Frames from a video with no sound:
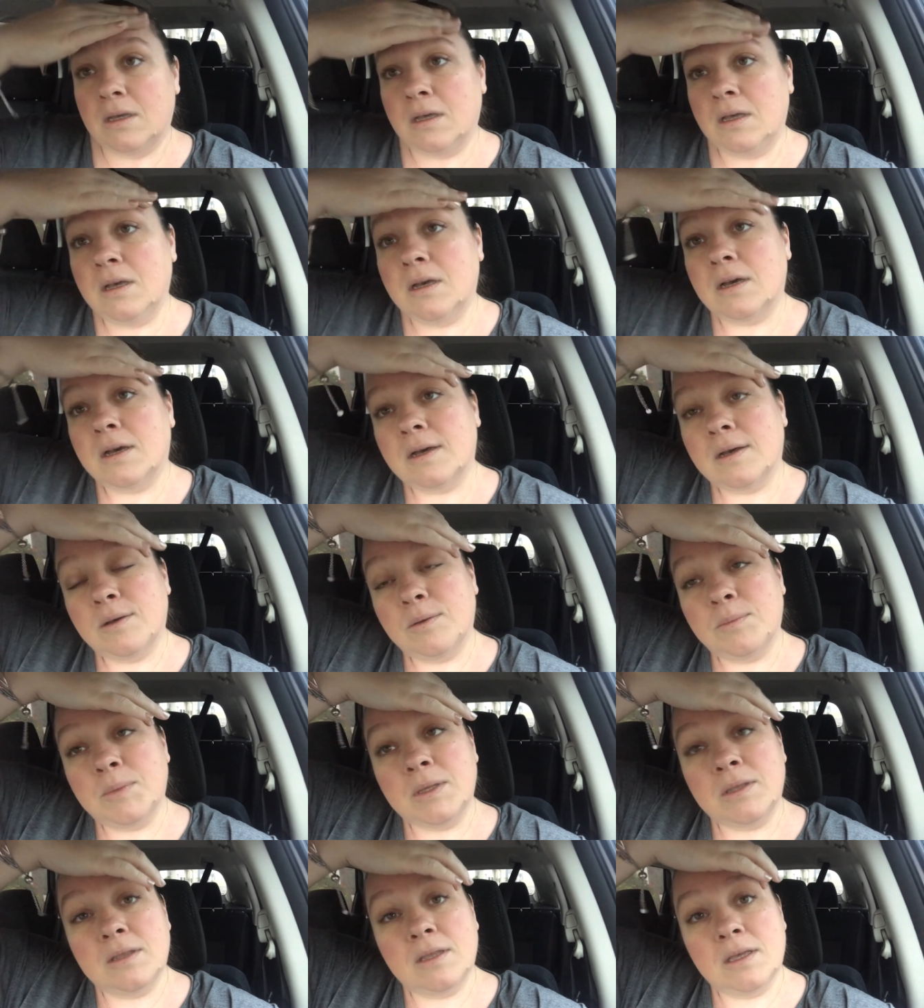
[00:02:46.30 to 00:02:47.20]

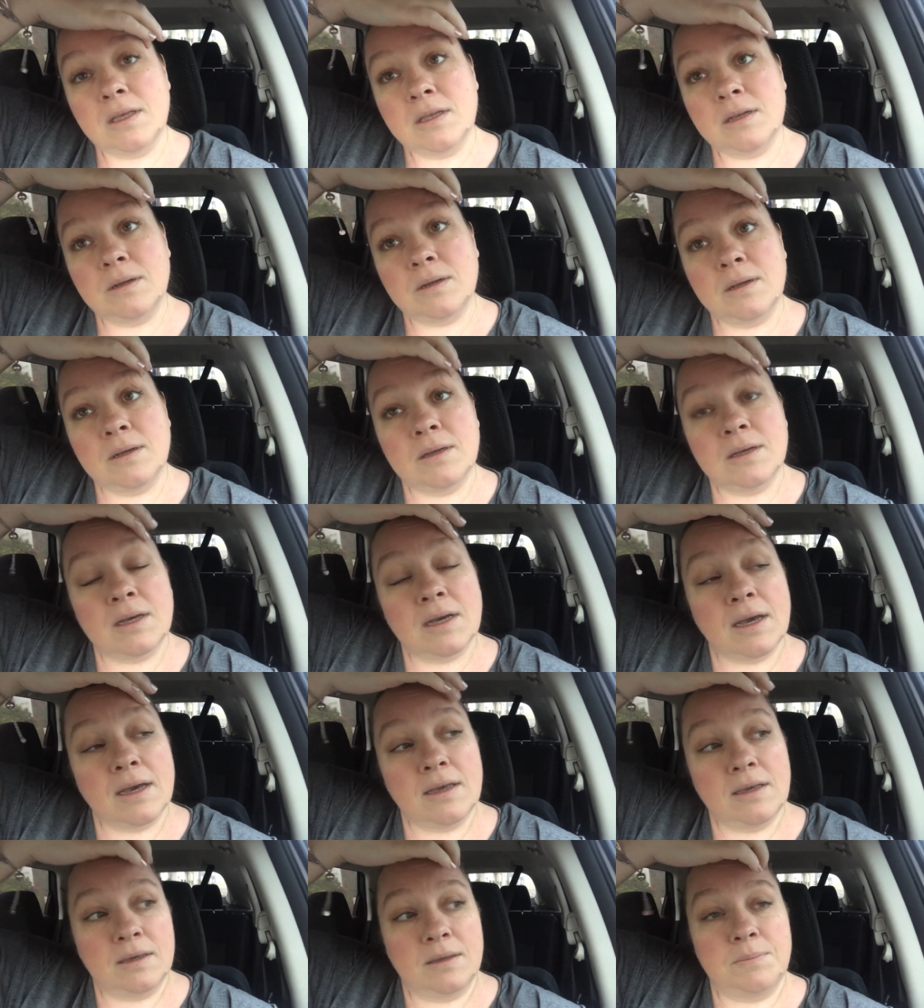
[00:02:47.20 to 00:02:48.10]
Um, and then
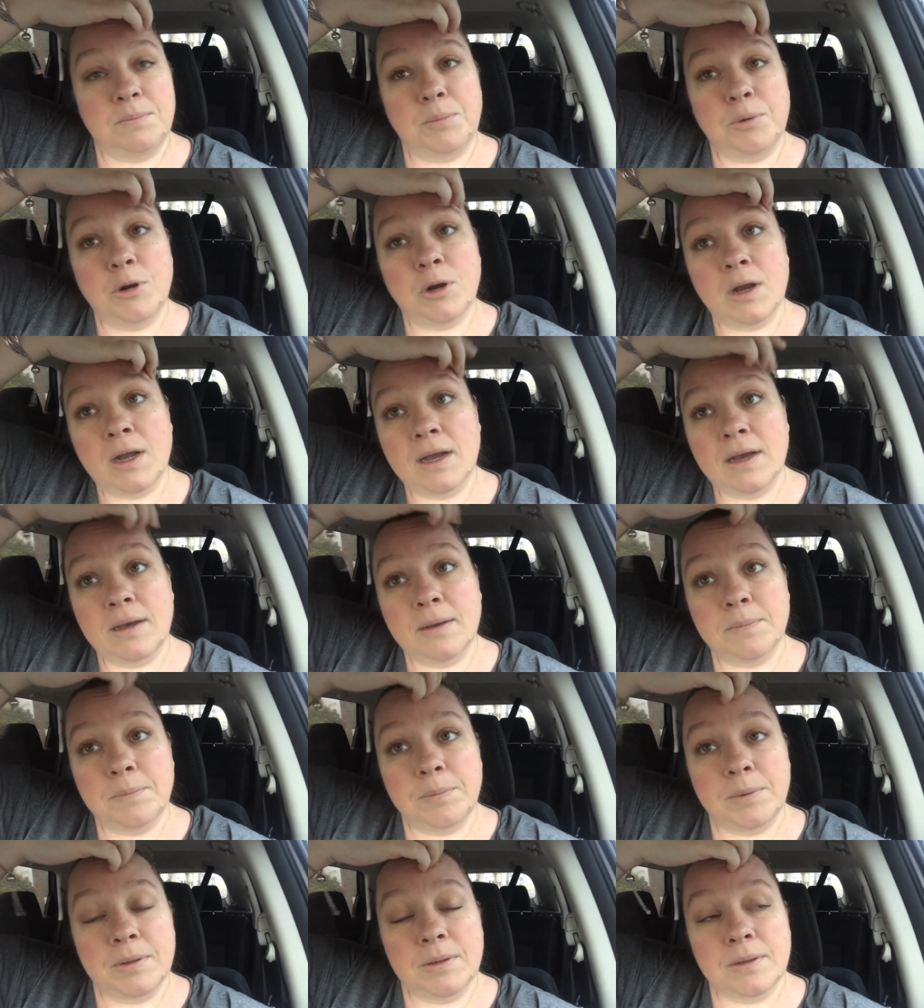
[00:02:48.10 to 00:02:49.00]
I can
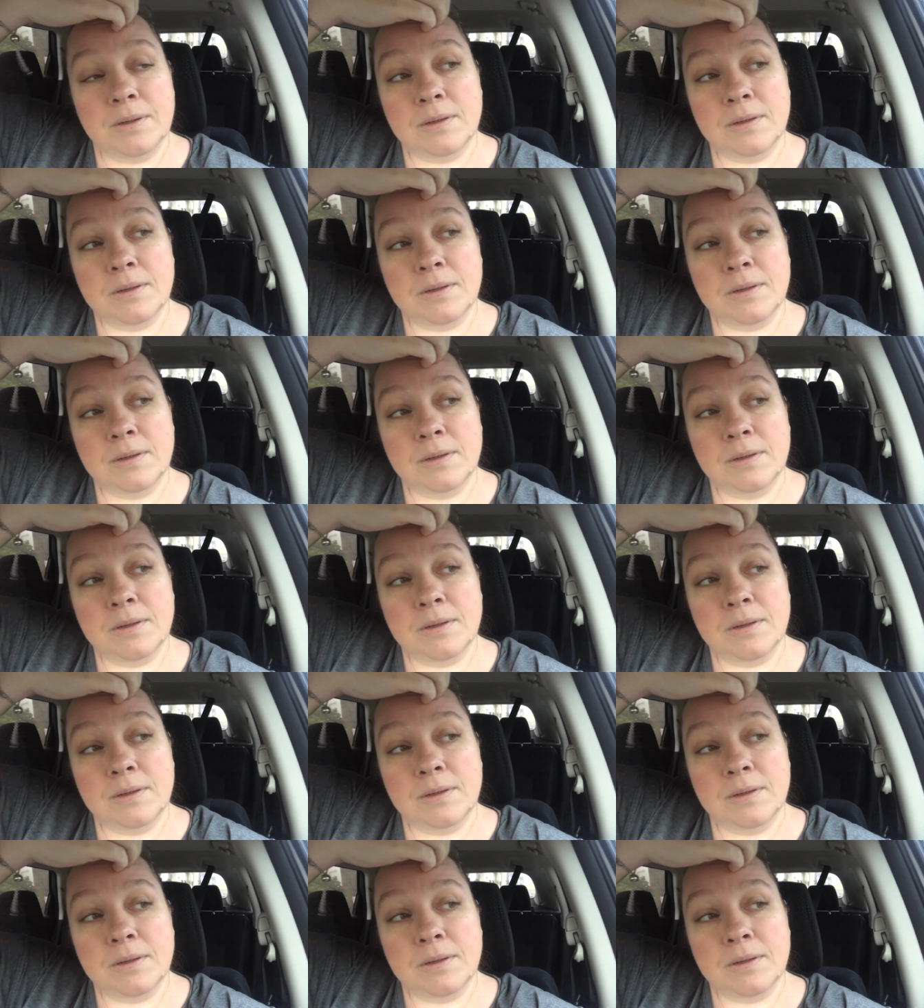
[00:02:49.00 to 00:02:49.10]
prep.